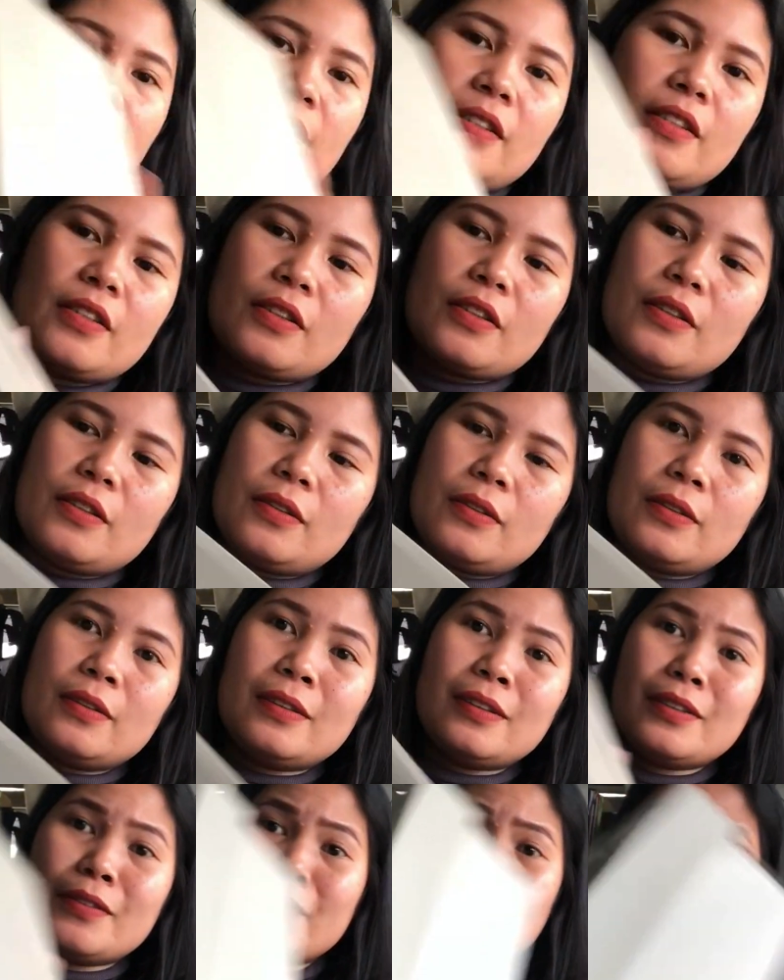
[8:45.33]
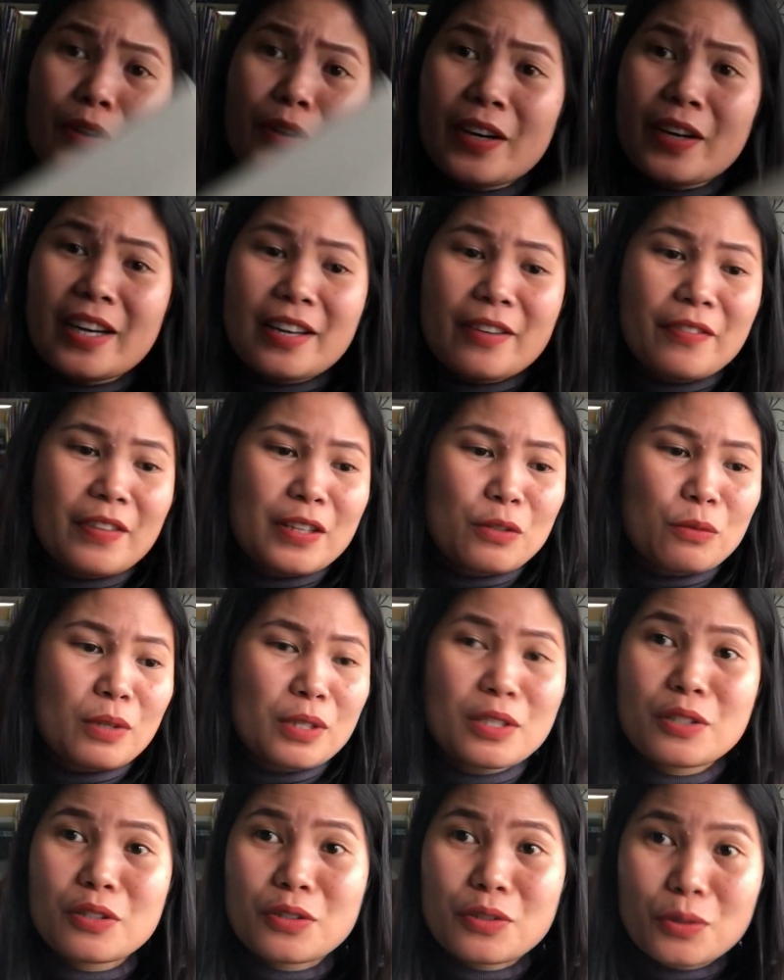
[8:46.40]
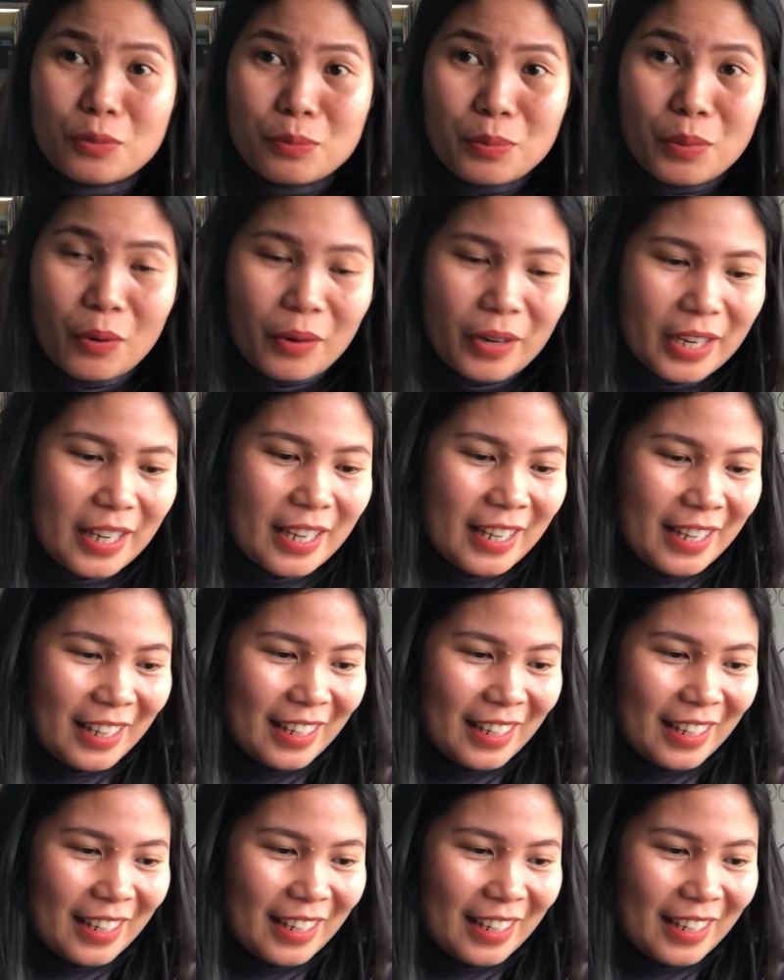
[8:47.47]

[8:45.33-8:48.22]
so I'm sorry if this one's so boring.